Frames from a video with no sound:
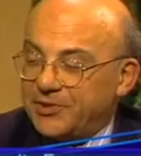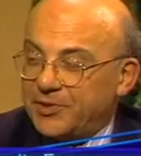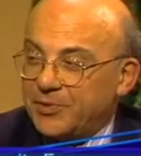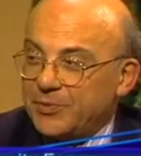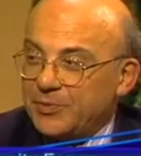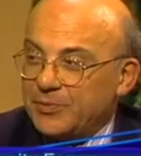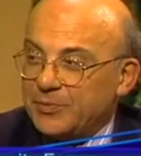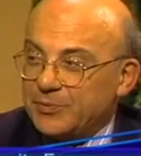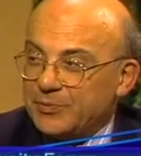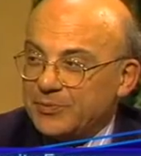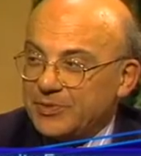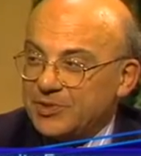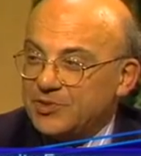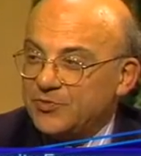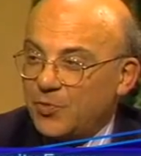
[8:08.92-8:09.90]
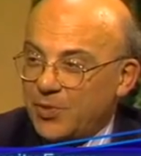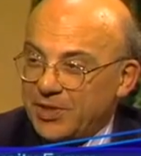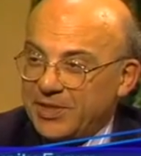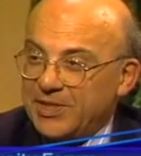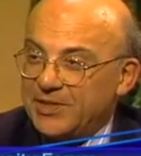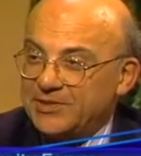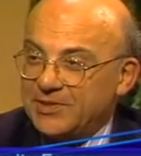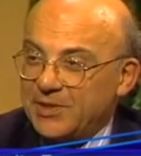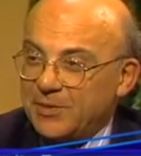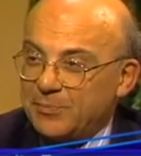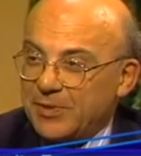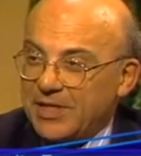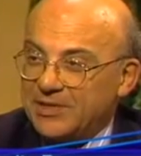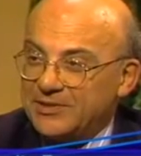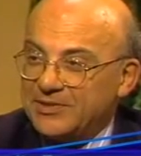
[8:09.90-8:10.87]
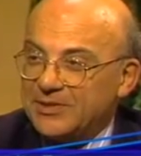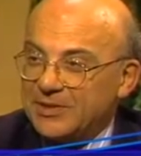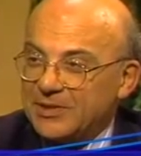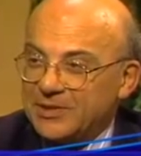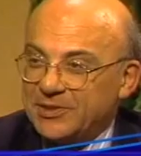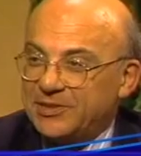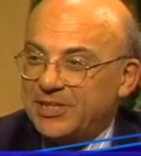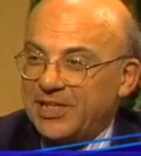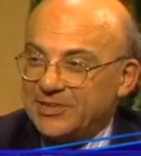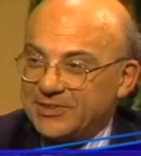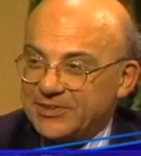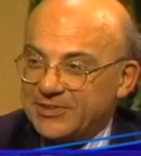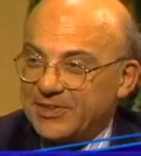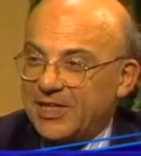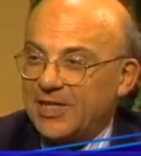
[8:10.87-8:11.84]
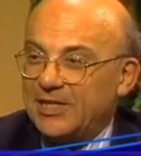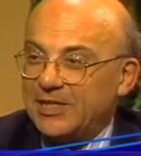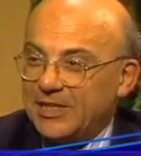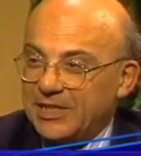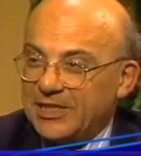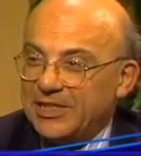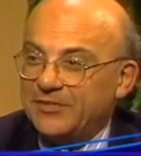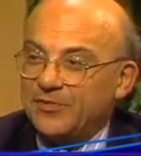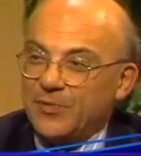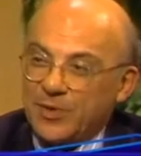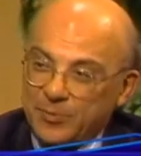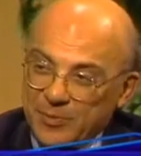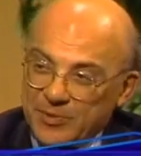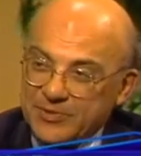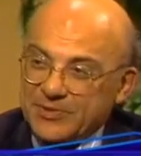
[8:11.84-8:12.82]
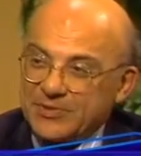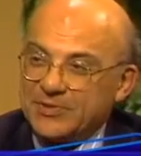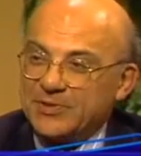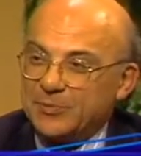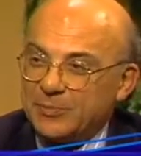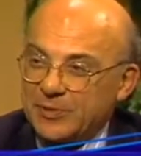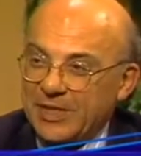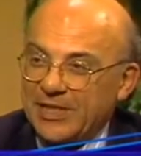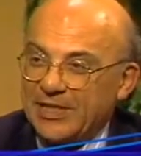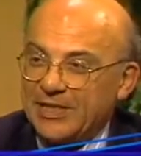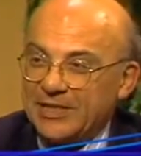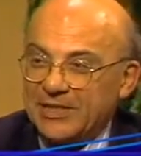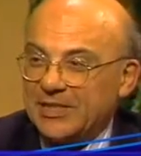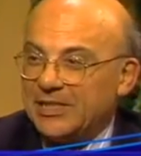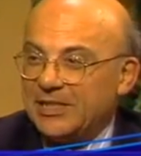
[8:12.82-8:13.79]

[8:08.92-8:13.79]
issue, there's 40 kids in a bus. The chances are, if one person is complaining,